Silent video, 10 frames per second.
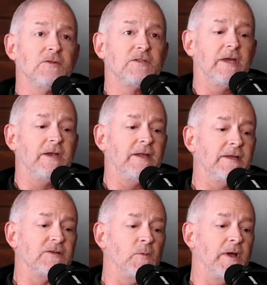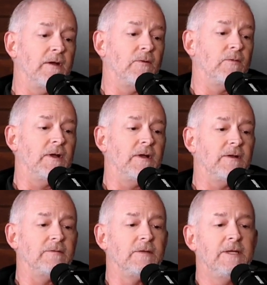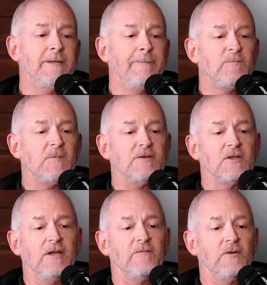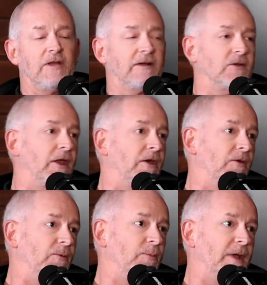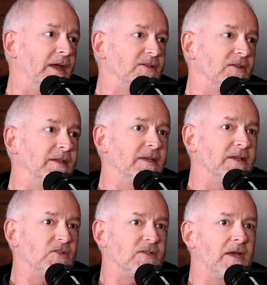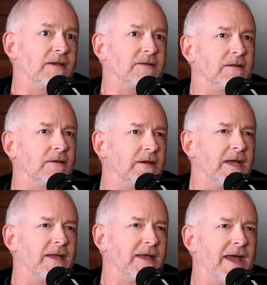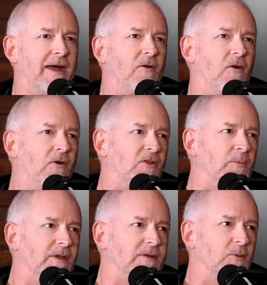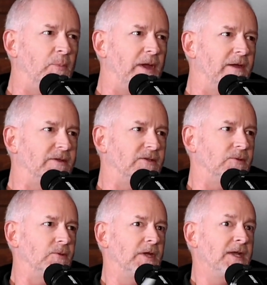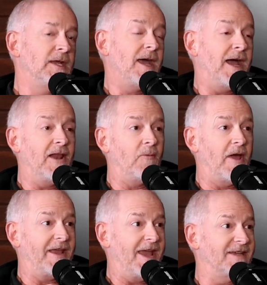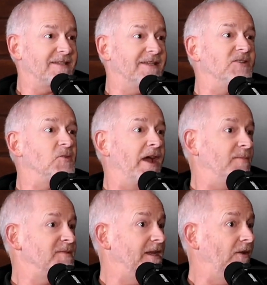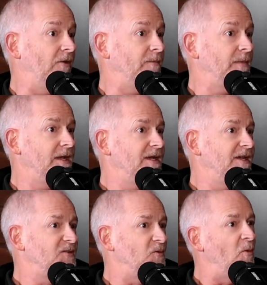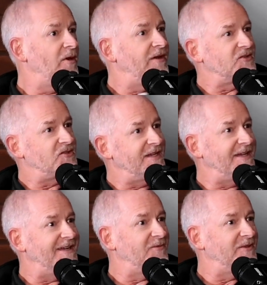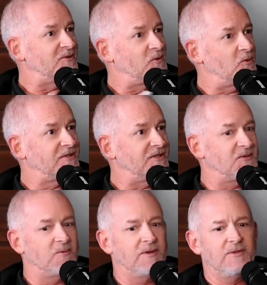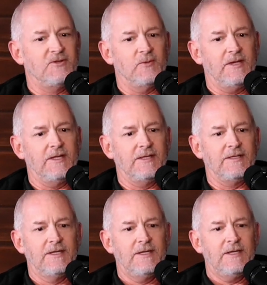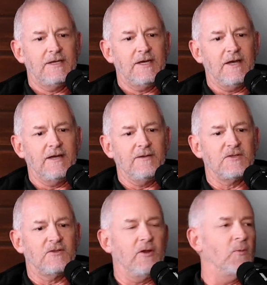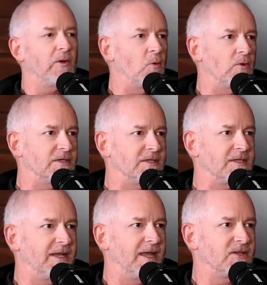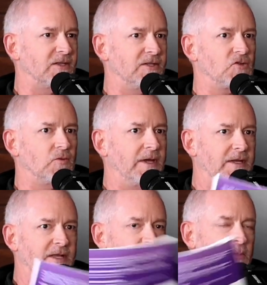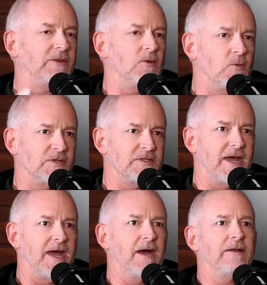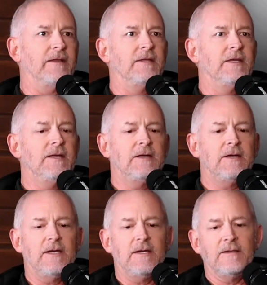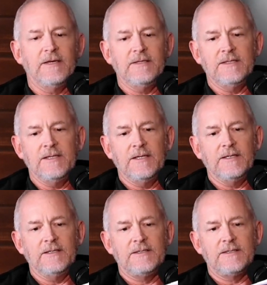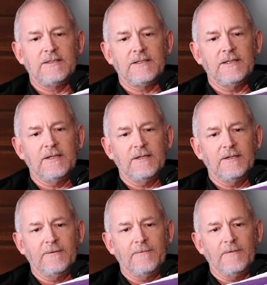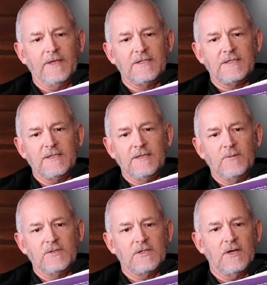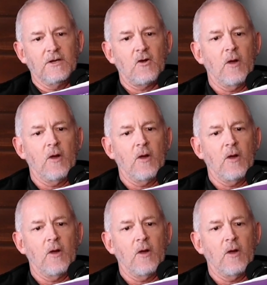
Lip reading: studied it as well. Dr. Clifford, Dr. Lowe actually did a study to look at how Arthrimid compared to hyaluronic acid and triamcinolone. So we wanted to see when those horses, when we treated, it was 31 horses, and they split the horses out, and They did, let's see, it was middle